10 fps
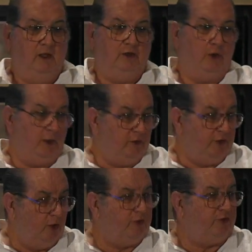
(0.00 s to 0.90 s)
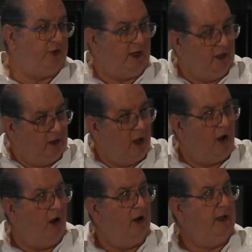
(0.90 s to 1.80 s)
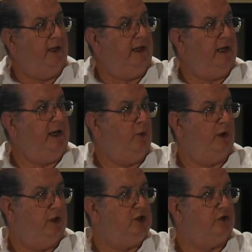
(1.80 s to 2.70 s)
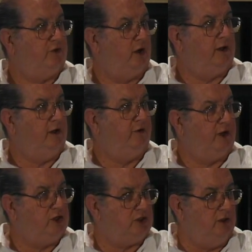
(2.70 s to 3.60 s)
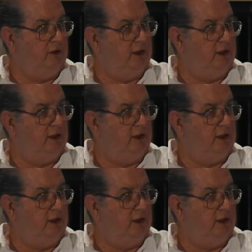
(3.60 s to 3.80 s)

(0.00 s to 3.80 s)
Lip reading: There is no set law in any religious organization,